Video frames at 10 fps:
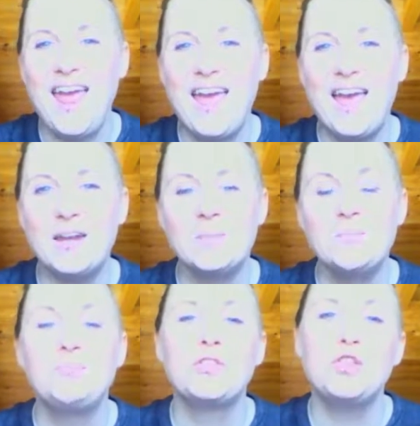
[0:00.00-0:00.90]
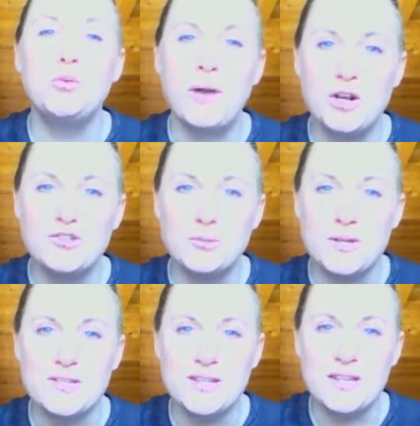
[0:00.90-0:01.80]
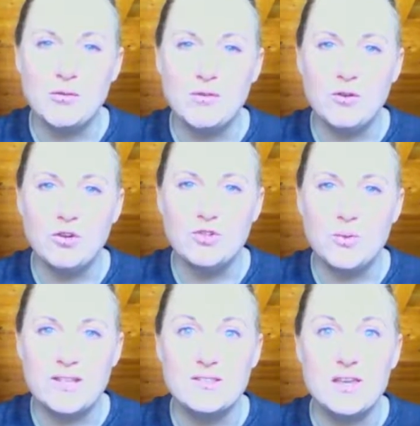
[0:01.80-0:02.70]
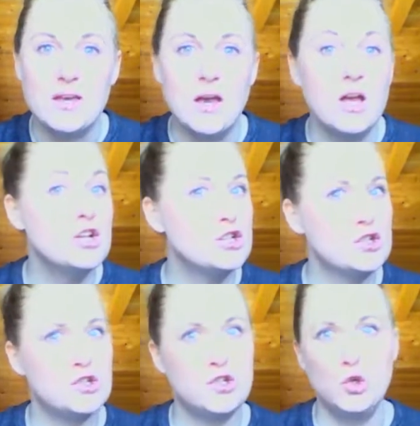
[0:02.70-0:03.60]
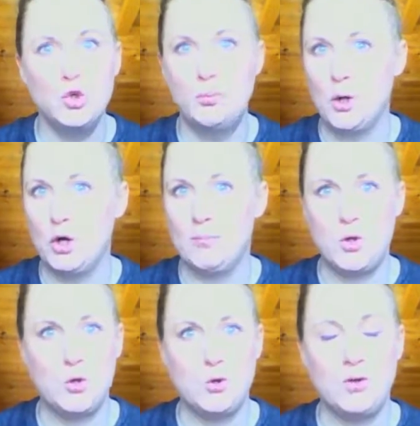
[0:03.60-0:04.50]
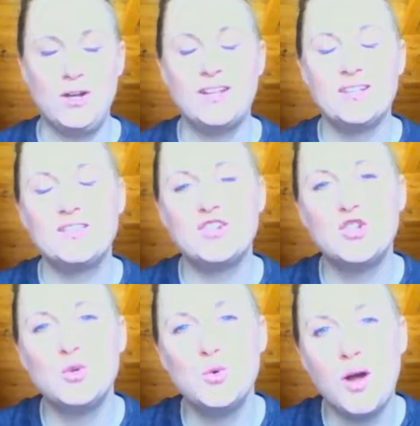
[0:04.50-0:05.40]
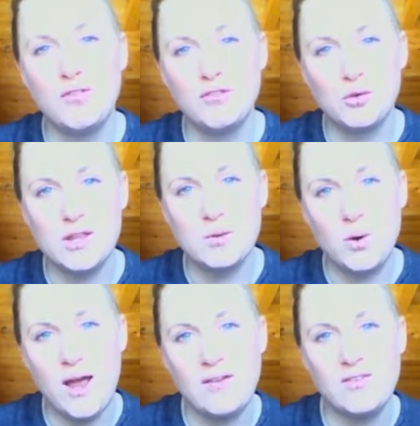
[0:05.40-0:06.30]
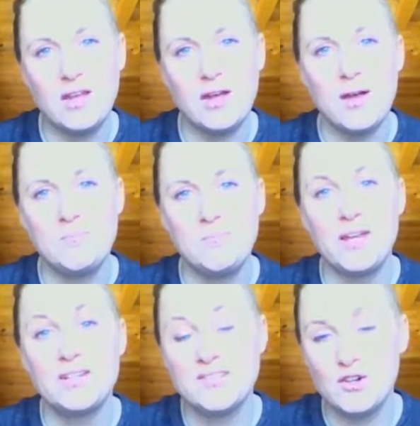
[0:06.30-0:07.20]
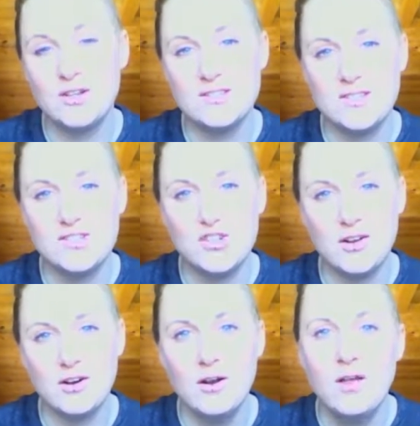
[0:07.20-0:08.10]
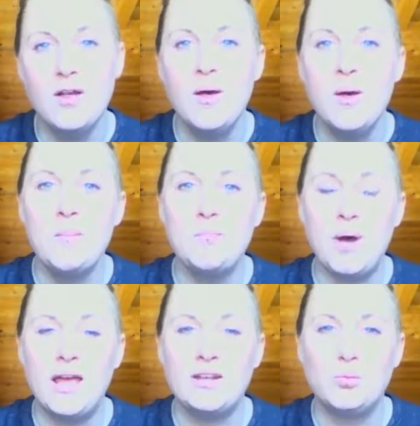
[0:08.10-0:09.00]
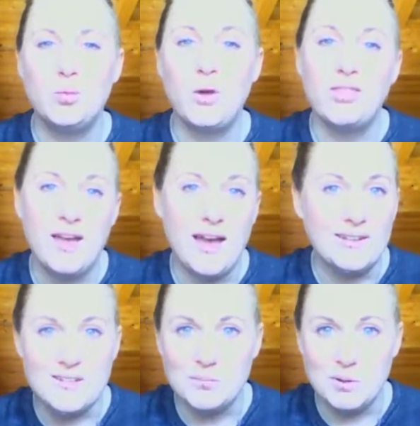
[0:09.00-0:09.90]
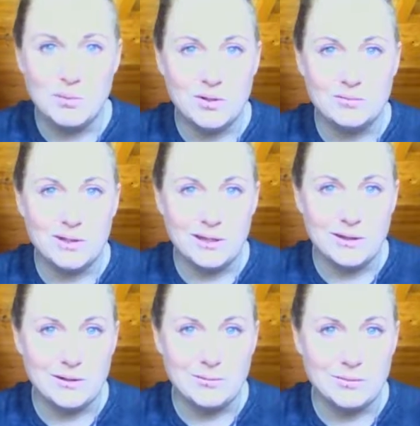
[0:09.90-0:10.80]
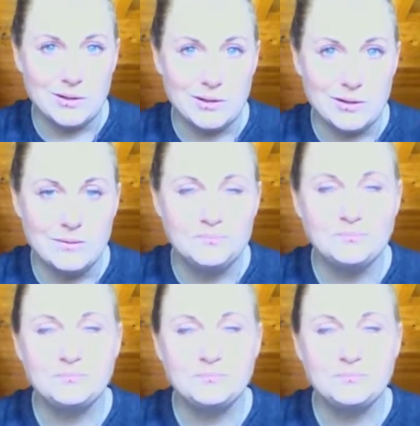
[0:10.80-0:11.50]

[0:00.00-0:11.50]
And you might also be seeing it referred to as the super moon. It's the two of three that we're having in a series this year. But with that, some people don't like that word